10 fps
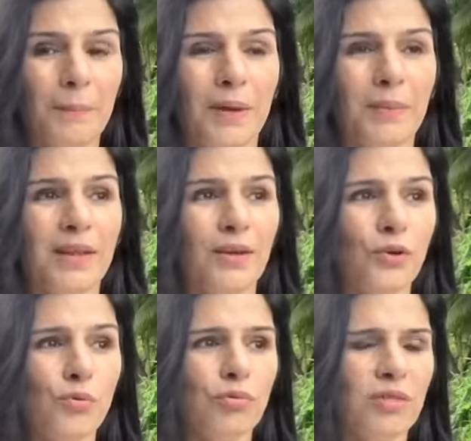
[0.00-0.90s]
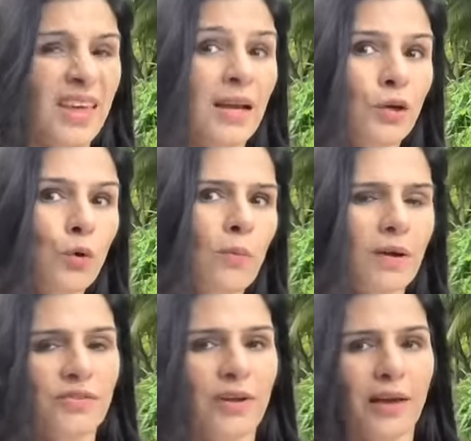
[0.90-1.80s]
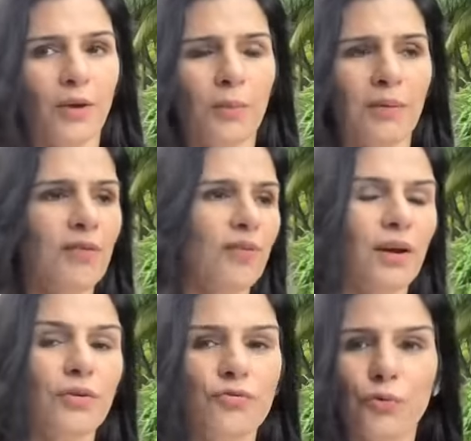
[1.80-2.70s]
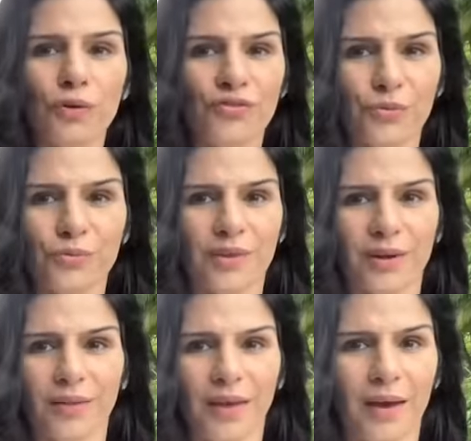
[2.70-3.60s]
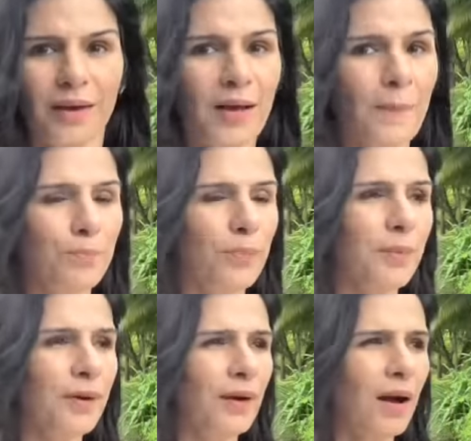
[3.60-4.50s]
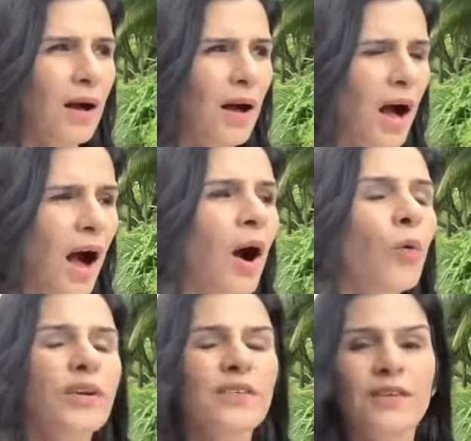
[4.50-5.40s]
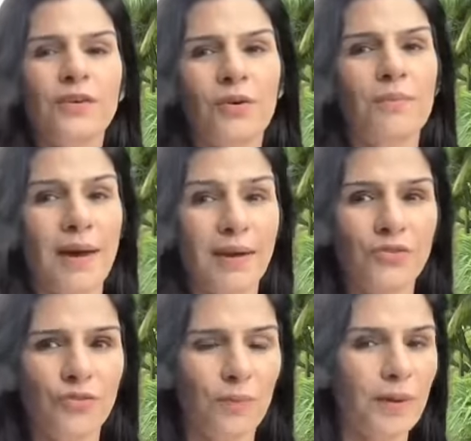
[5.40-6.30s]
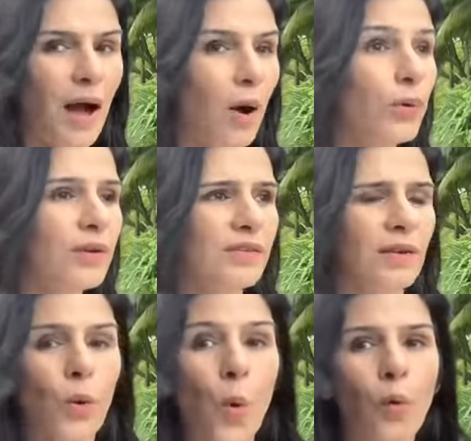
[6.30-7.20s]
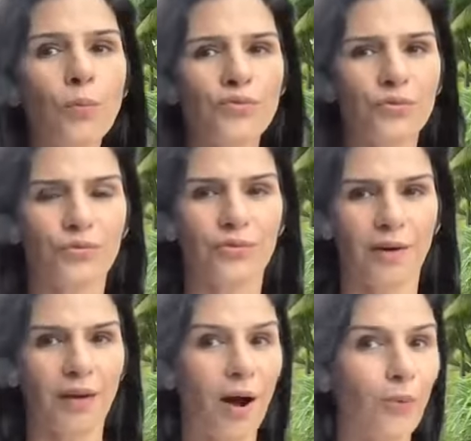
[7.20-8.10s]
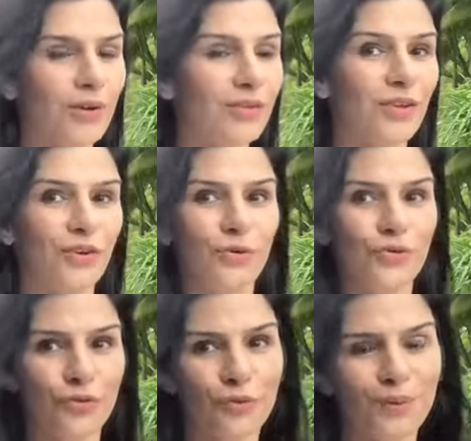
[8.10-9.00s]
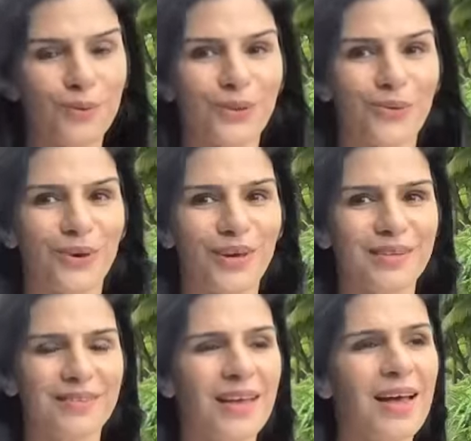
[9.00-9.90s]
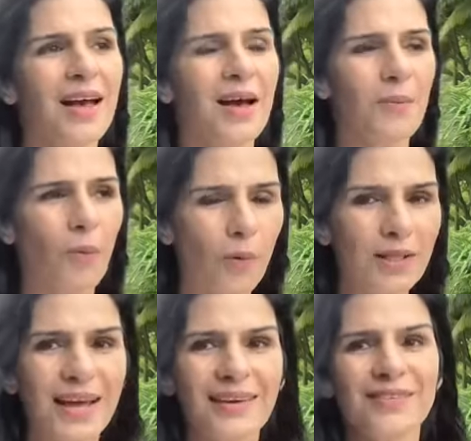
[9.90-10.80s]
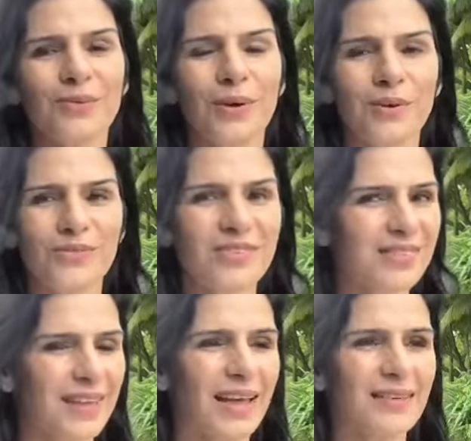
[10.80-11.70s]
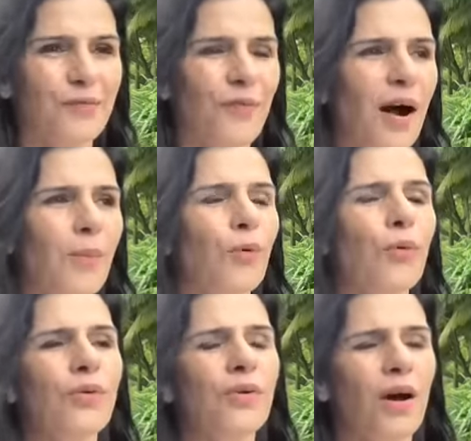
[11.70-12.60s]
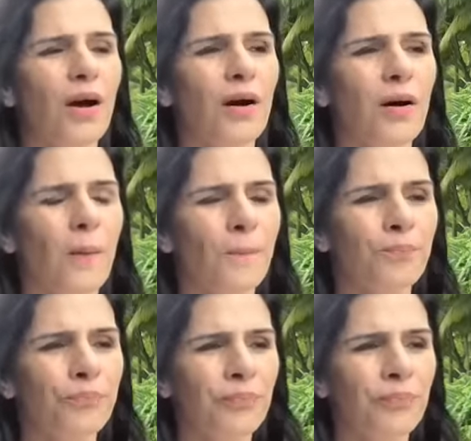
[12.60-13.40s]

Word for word: Maybe you think too much like you. Maybe there are control issues that are there. Maybe how it is that your marriage should be, how it is that a home should run, how it is that you should be with your kids. All that is going to just get far more, um,